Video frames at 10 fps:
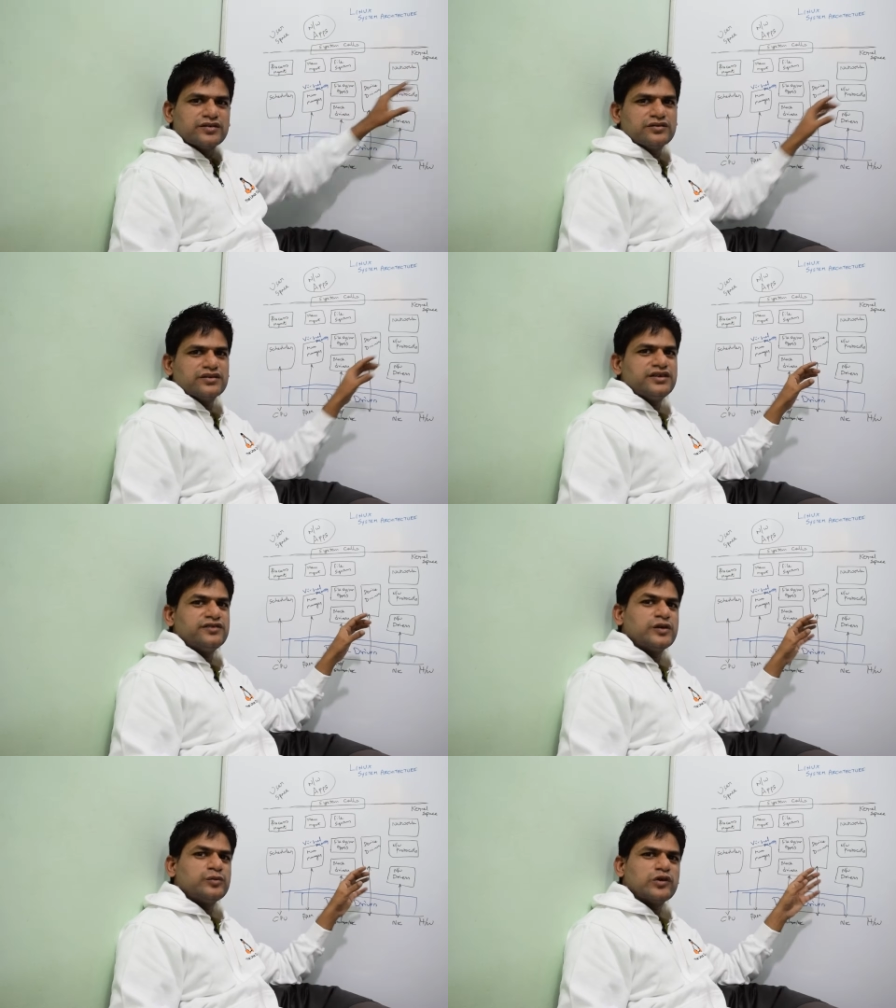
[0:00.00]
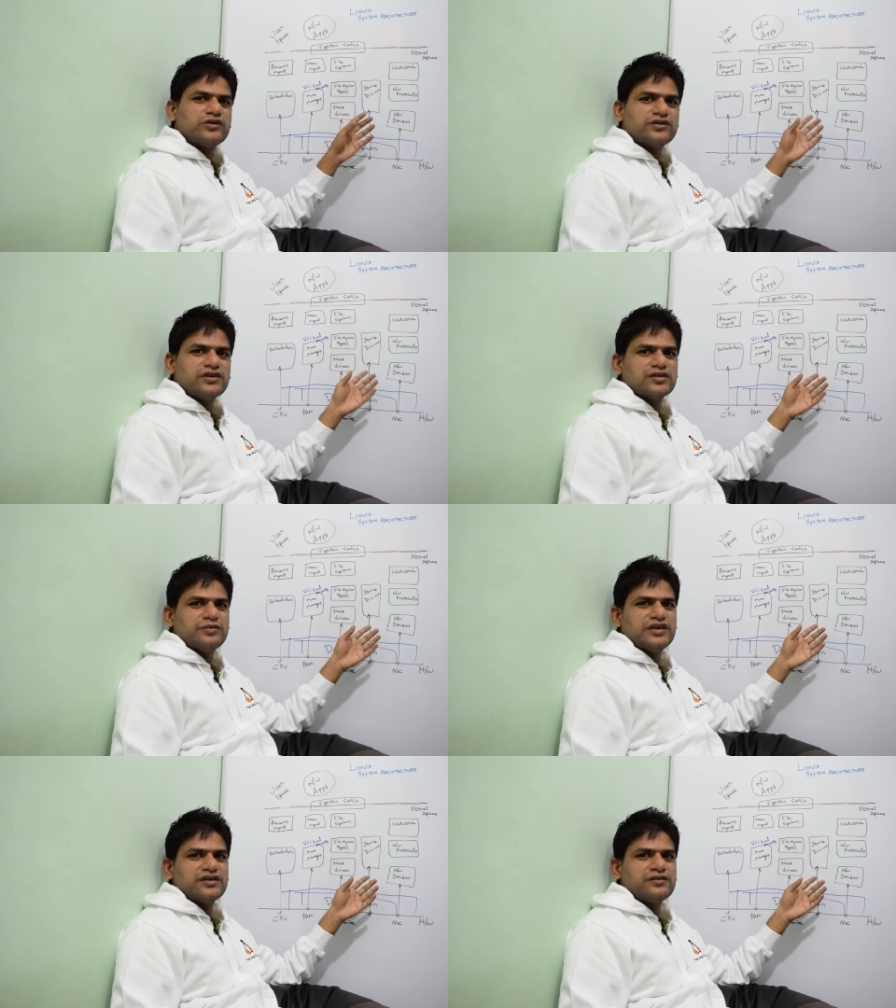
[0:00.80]
So network protocols
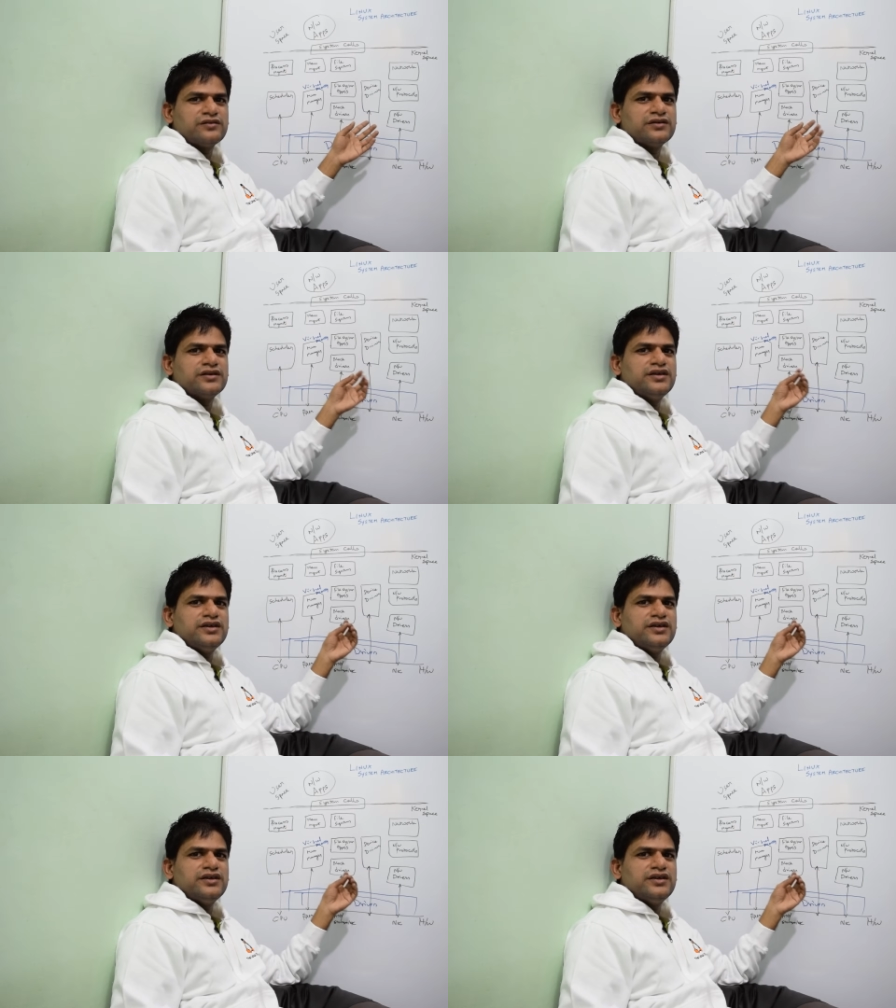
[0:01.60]
may include